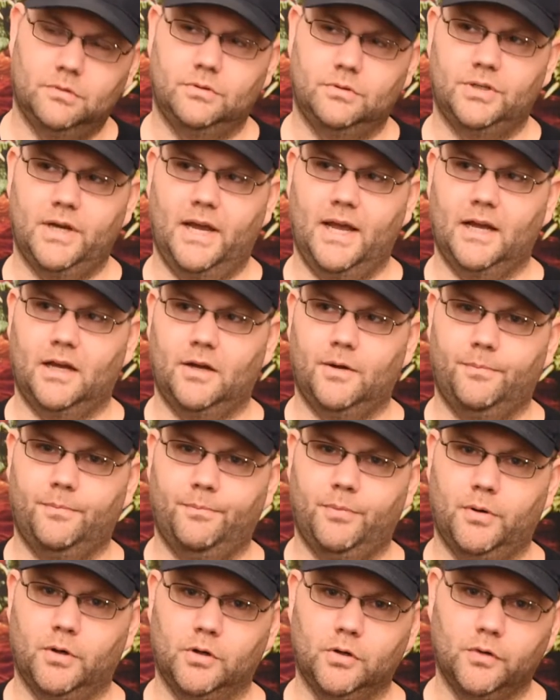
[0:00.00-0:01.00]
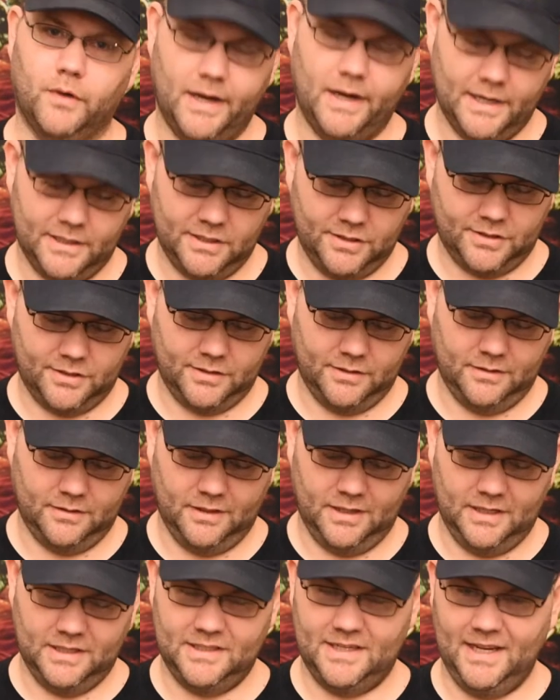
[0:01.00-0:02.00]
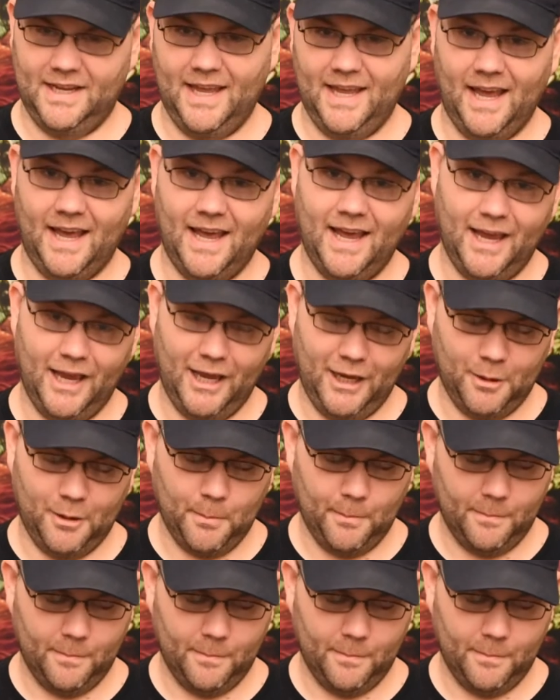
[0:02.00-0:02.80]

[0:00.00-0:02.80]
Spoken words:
Jack progressed in decay